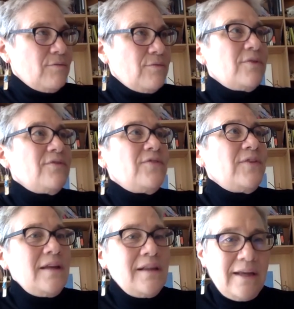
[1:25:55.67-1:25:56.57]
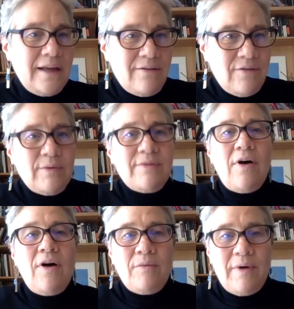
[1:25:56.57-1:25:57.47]
revealing of what we've
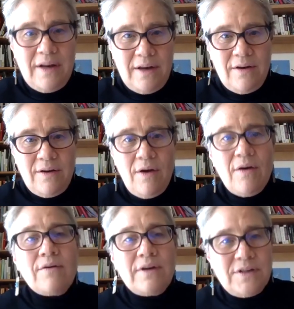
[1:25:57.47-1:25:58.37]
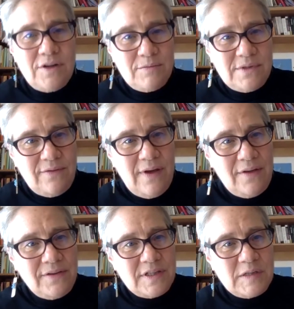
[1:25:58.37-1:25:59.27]
already known in terms of
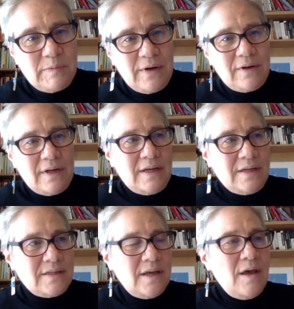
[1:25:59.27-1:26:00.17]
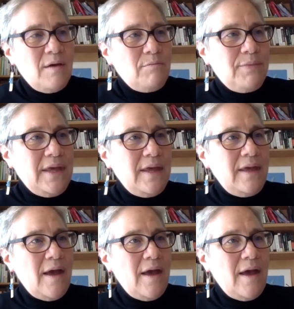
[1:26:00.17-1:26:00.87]
health disparities be